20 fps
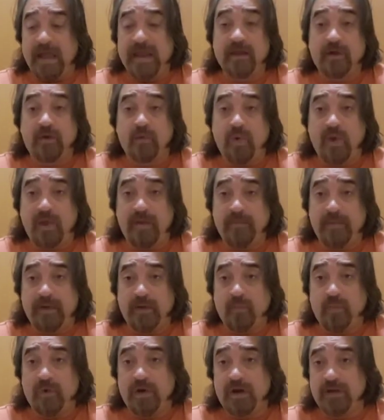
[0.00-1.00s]
my
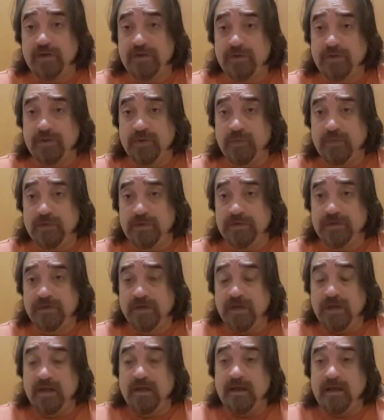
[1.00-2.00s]
equipment, what I'll do
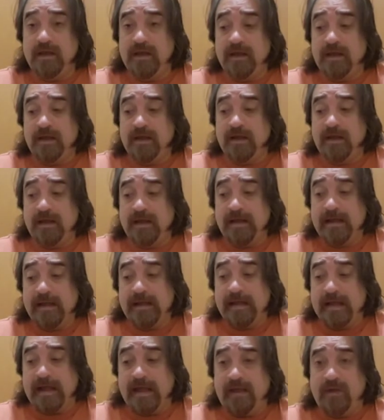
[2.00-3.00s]
is
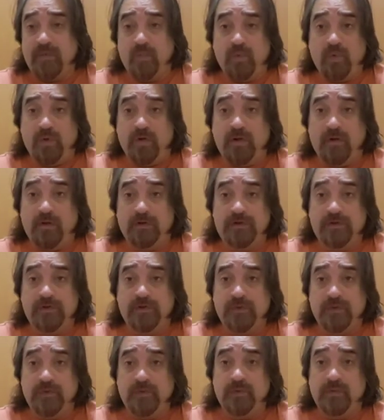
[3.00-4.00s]
I
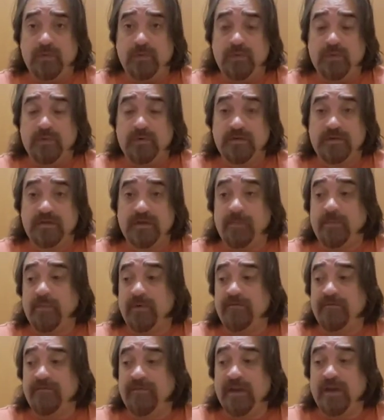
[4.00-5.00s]
will do
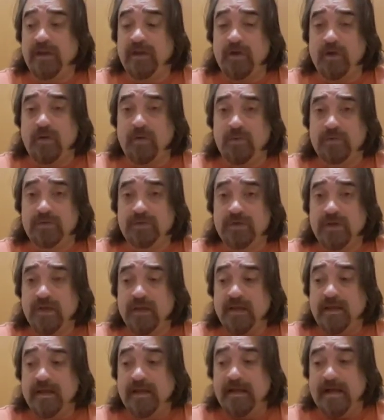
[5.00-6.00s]
separate
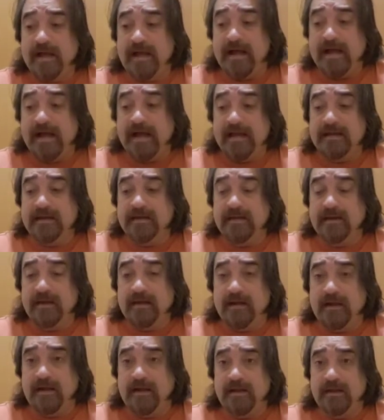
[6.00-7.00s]
videos
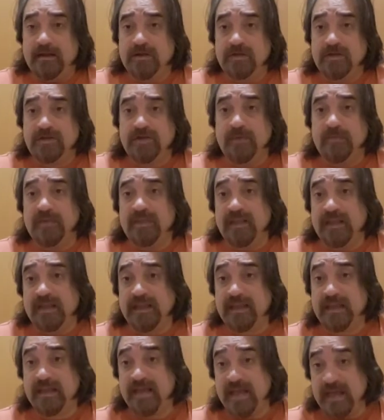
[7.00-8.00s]
on some
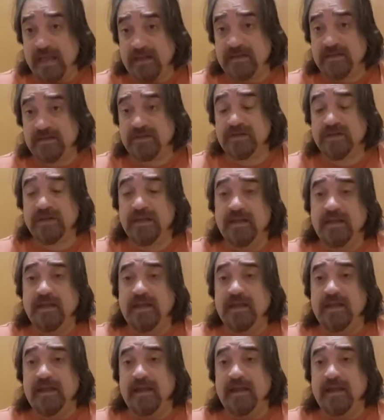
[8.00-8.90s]
of the kits